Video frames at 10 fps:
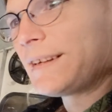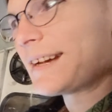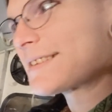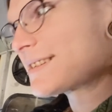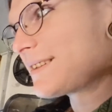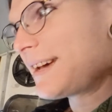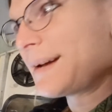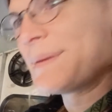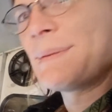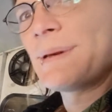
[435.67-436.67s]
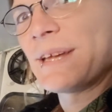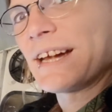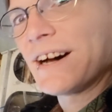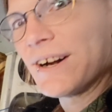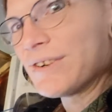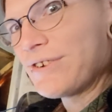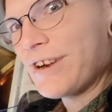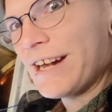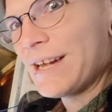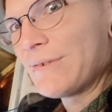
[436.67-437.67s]
next to like maybe like a hard
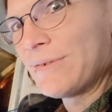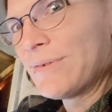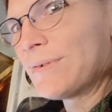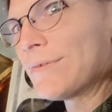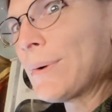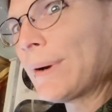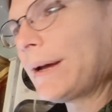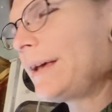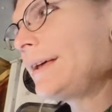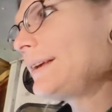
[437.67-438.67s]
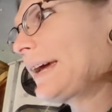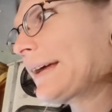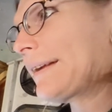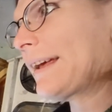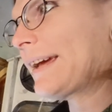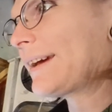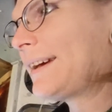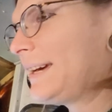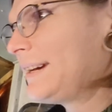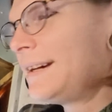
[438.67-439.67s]
drive for it, and like
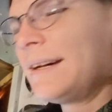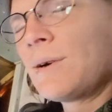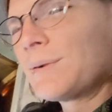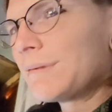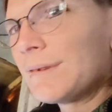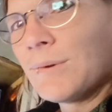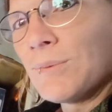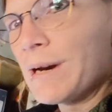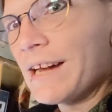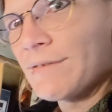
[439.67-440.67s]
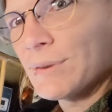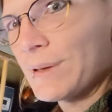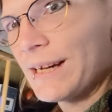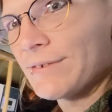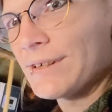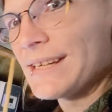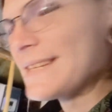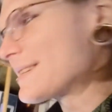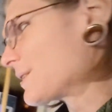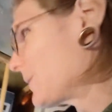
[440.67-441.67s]
whatever
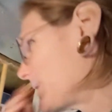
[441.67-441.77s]
needs to go